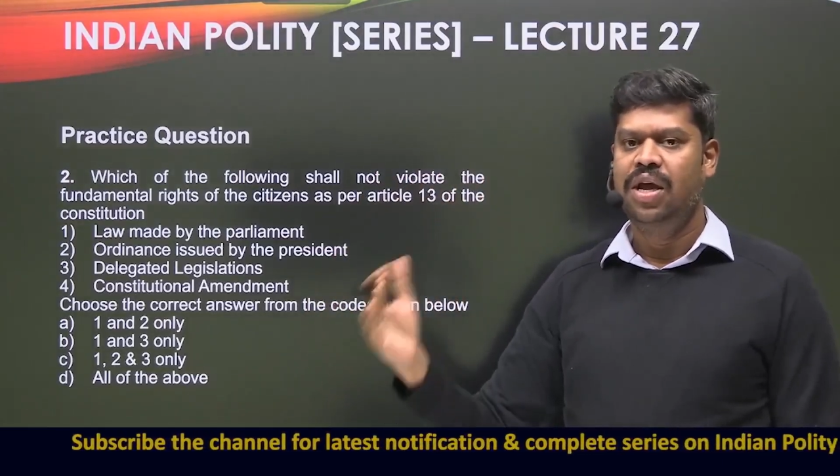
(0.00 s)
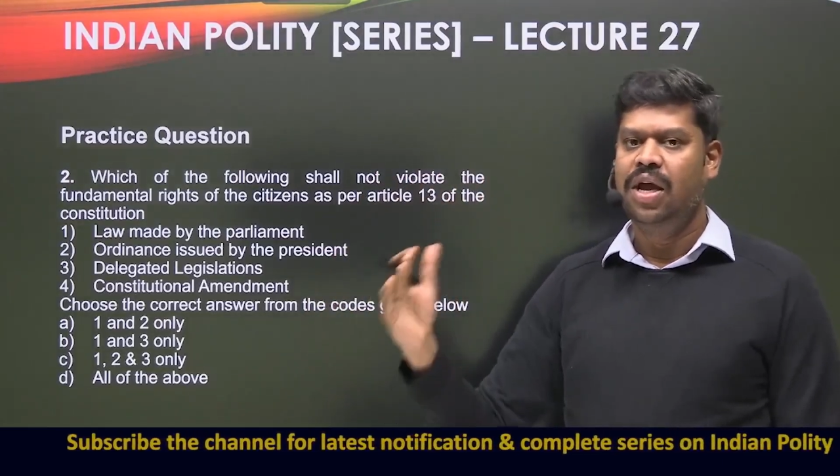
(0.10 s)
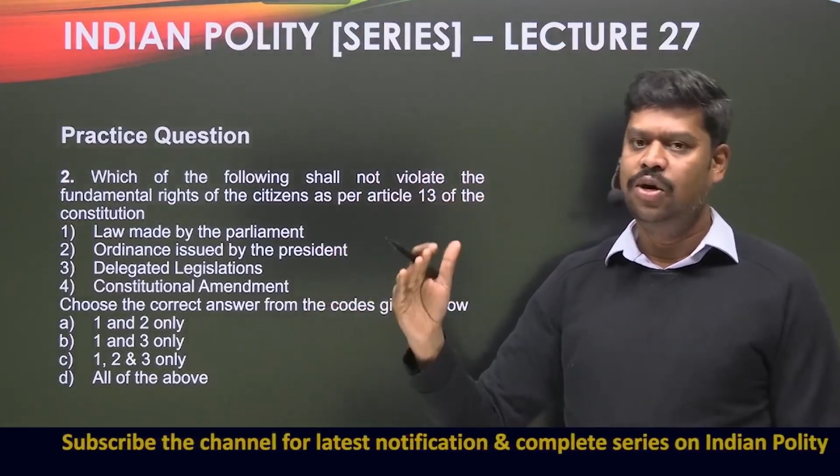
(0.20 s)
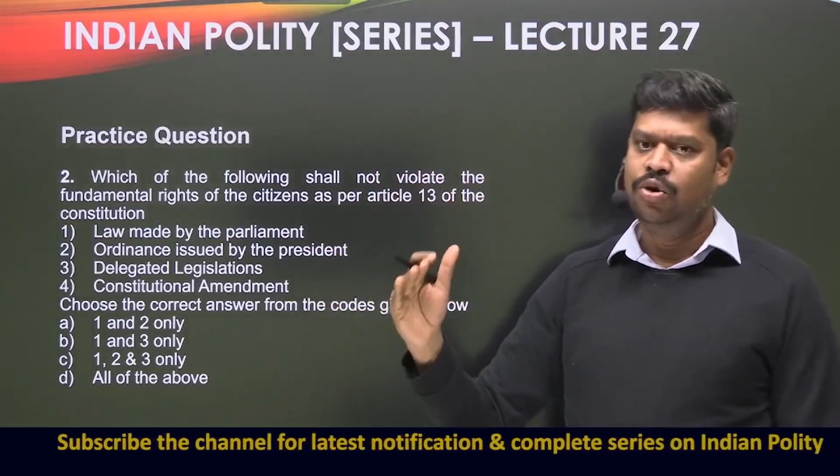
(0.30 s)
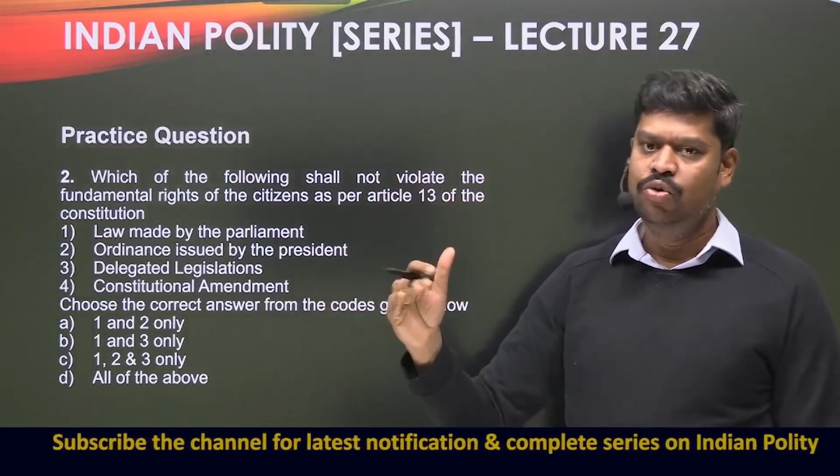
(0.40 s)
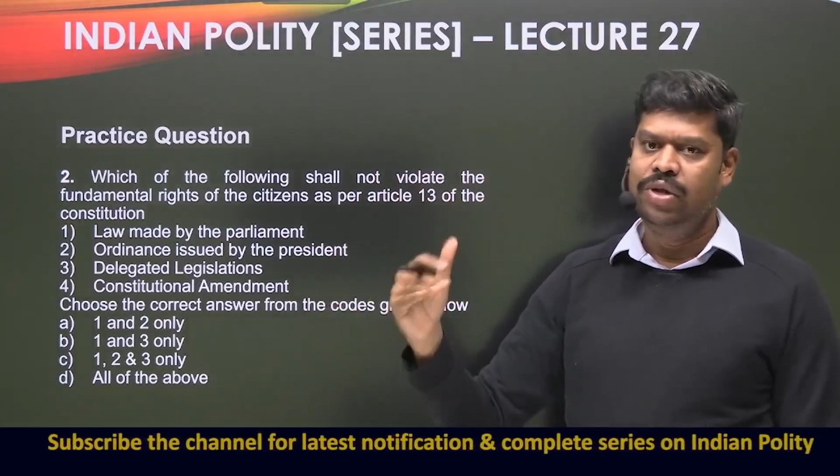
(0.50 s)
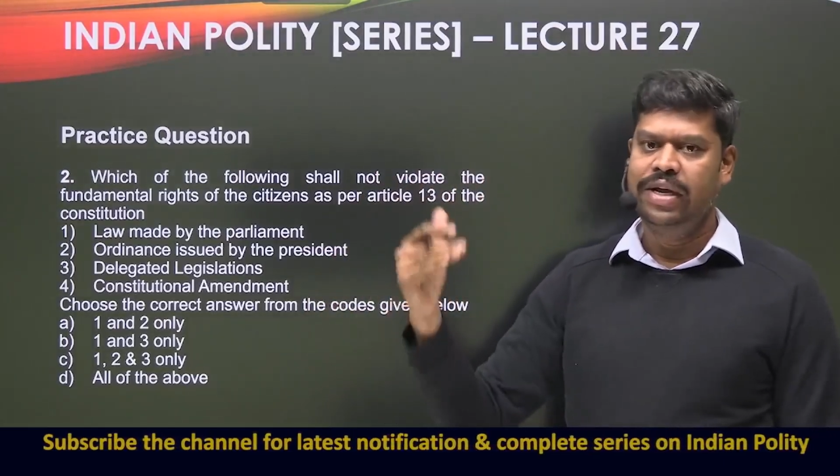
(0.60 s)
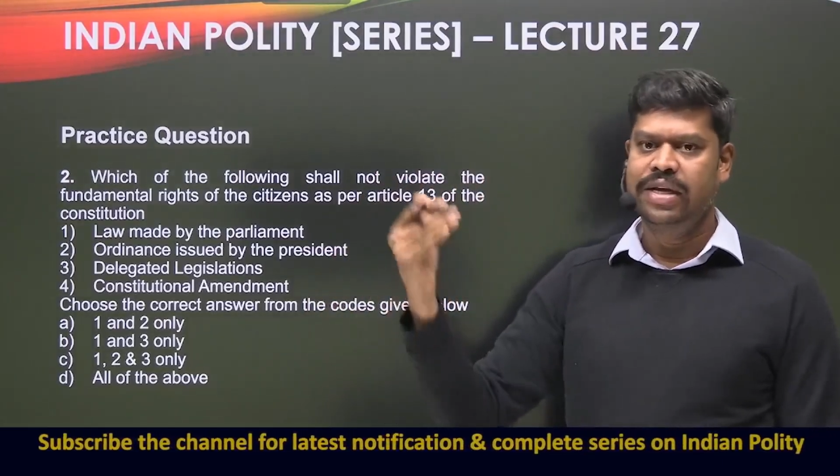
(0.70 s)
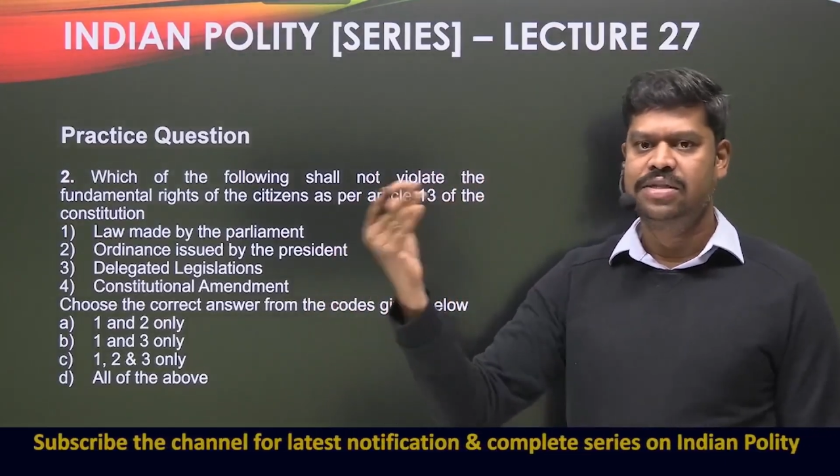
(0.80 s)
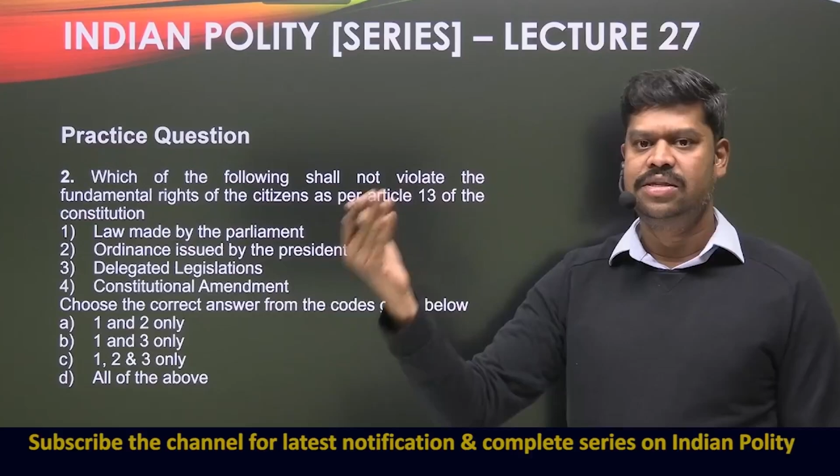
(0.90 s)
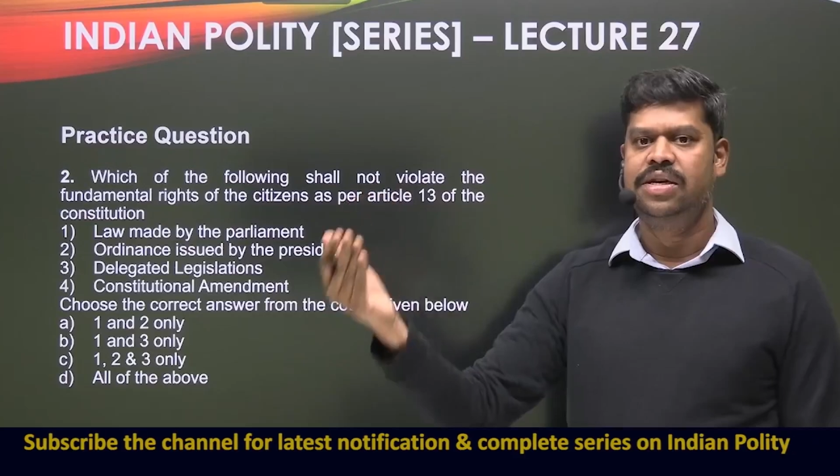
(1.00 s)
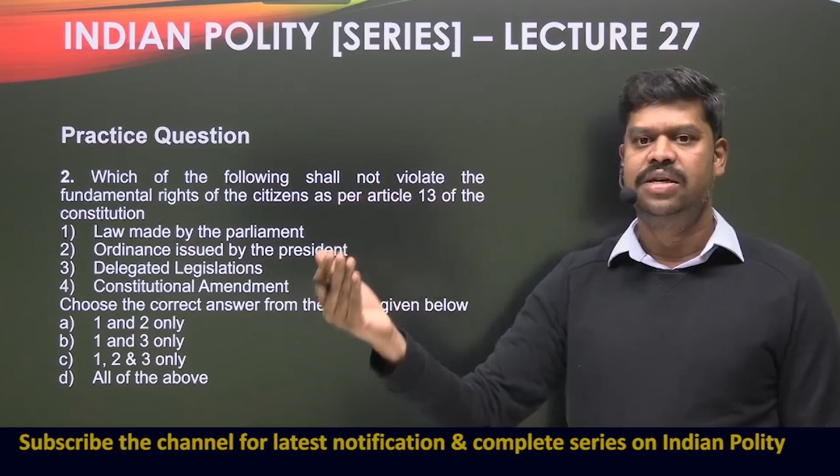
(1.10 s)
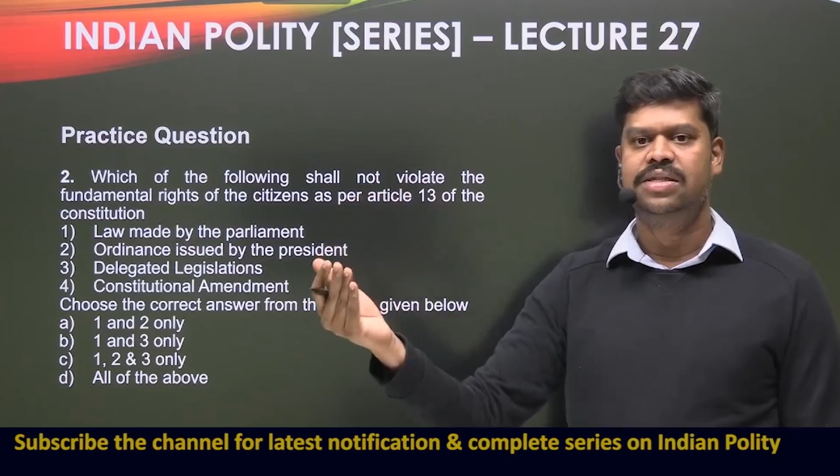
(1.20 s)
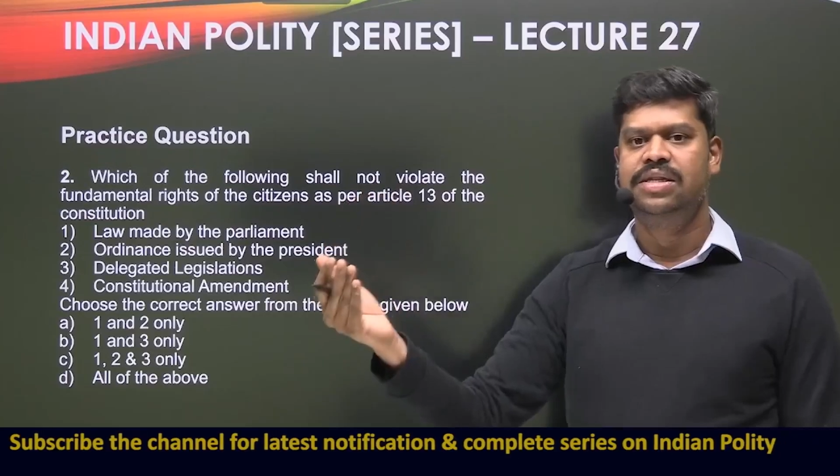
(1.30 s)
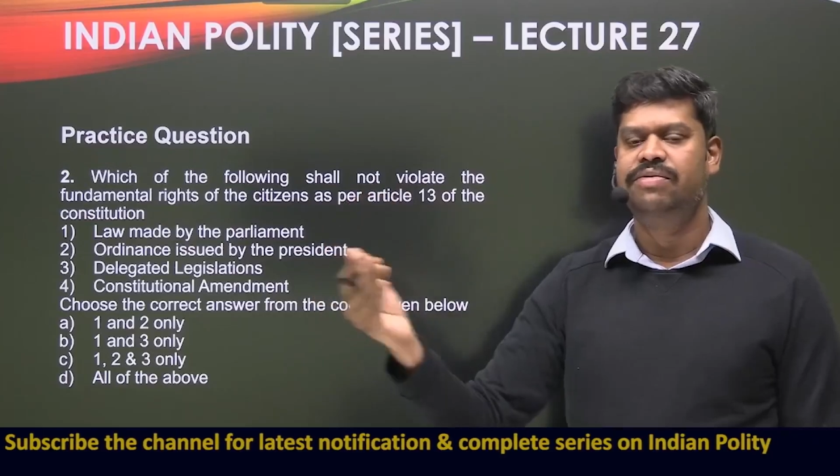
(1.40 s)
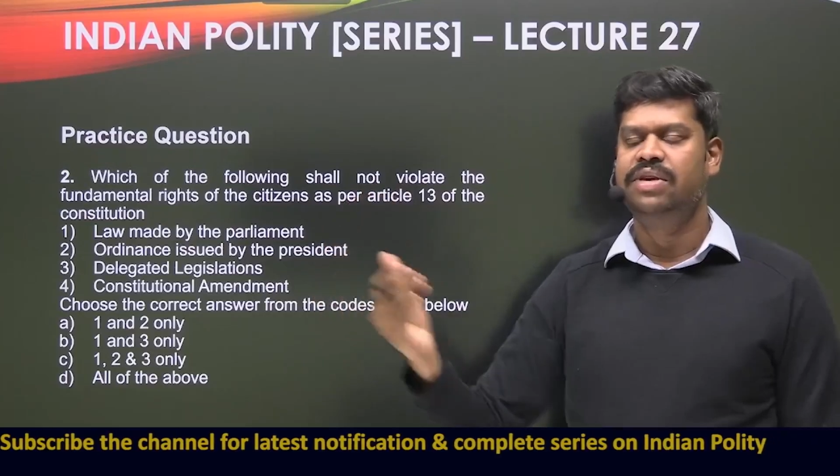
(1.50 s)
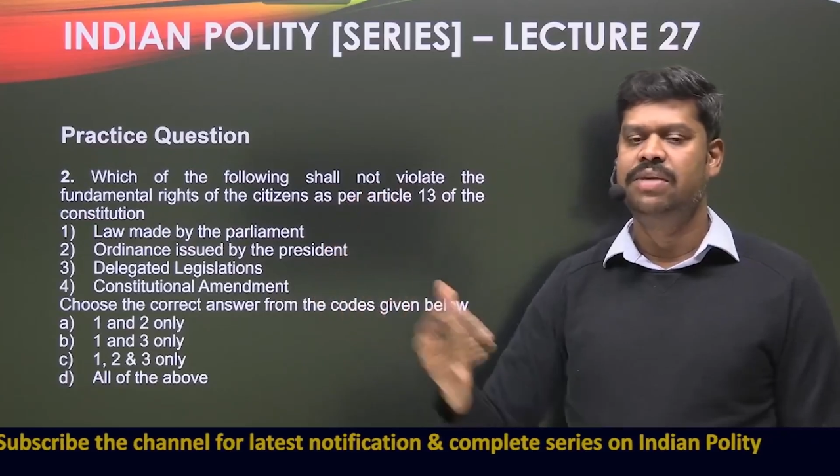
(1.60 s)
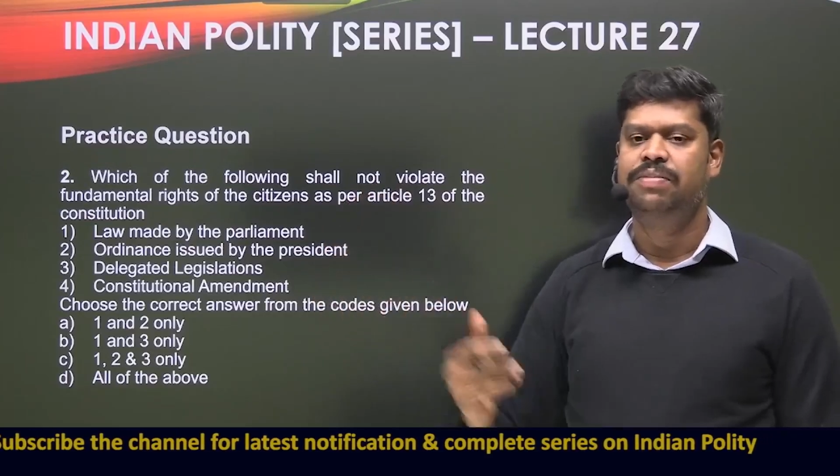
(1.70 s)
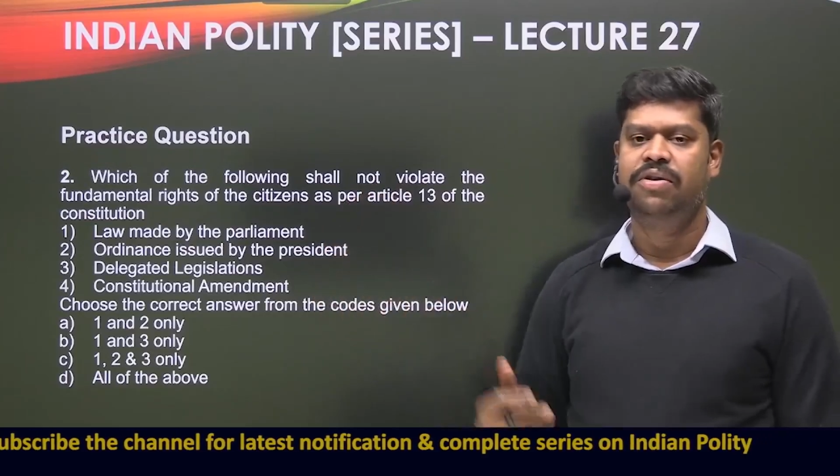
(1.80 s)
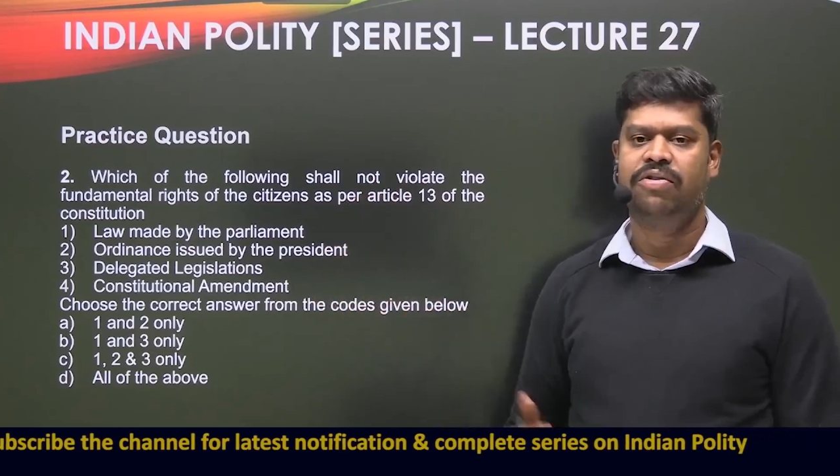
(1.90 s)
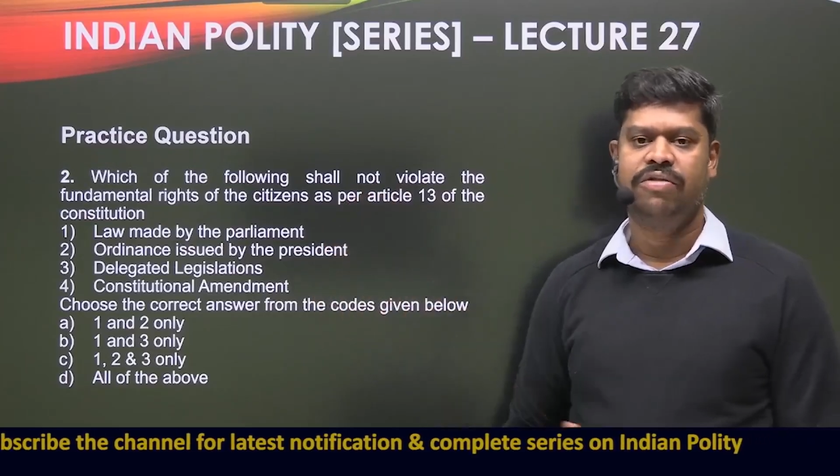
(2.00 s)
and to that extent it is giving the power